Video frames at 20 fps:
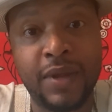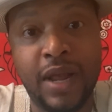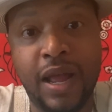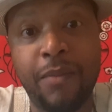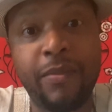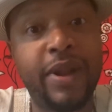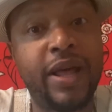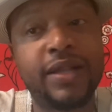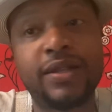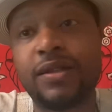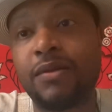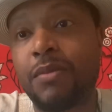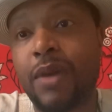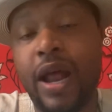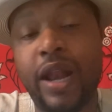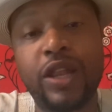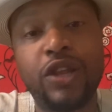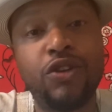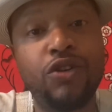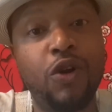I'm not
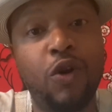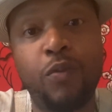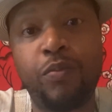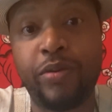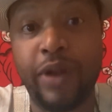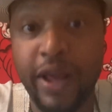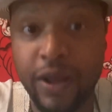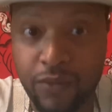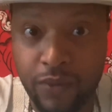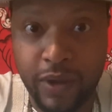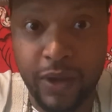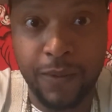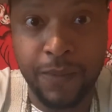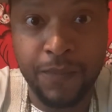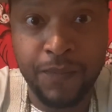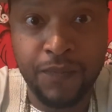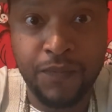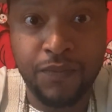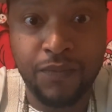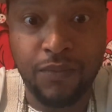somebody you're going to play with.
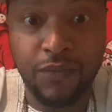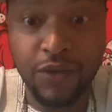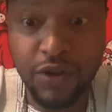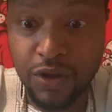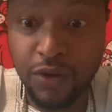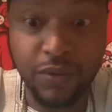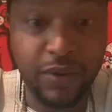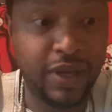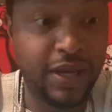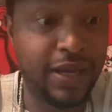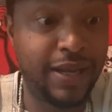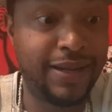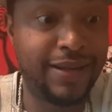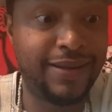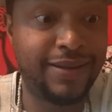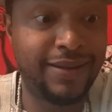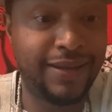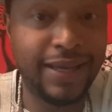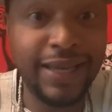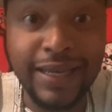You're going to get
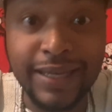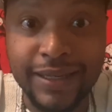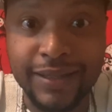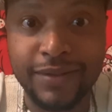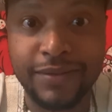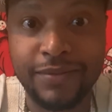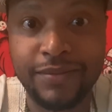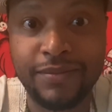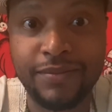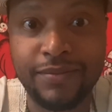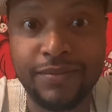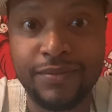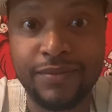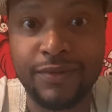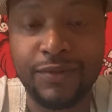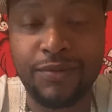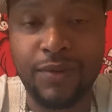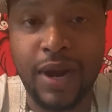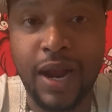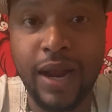eaten,
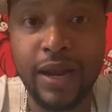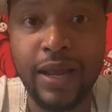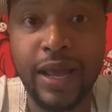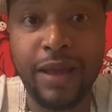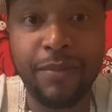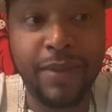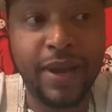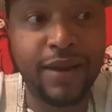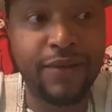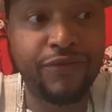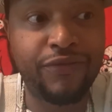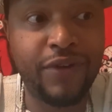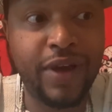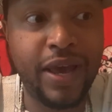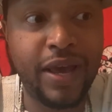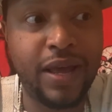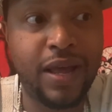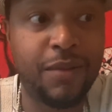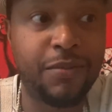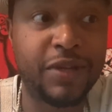right? And matter of
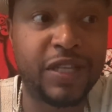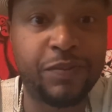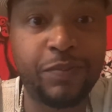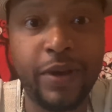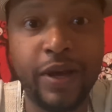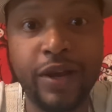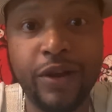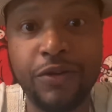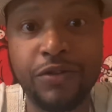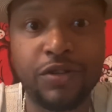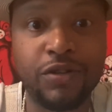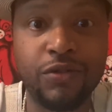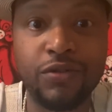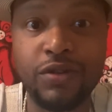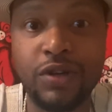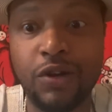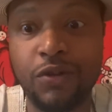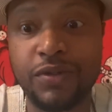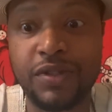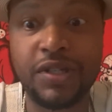fact, I'm going to spare you so you
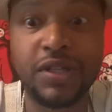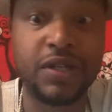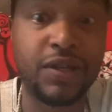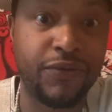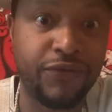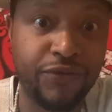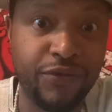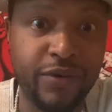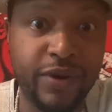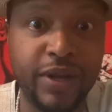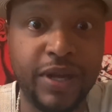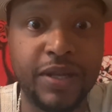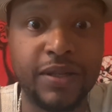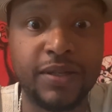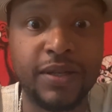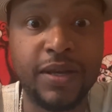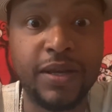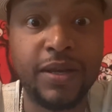can go tell your friends